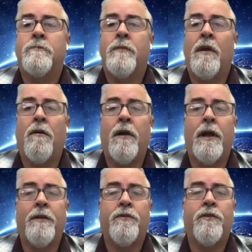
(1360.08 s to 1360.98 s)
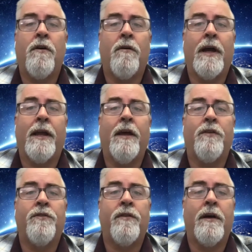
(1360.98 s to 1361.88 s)
All right, so I
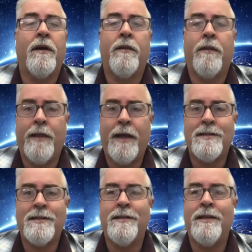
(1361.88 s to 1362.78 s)
guess that's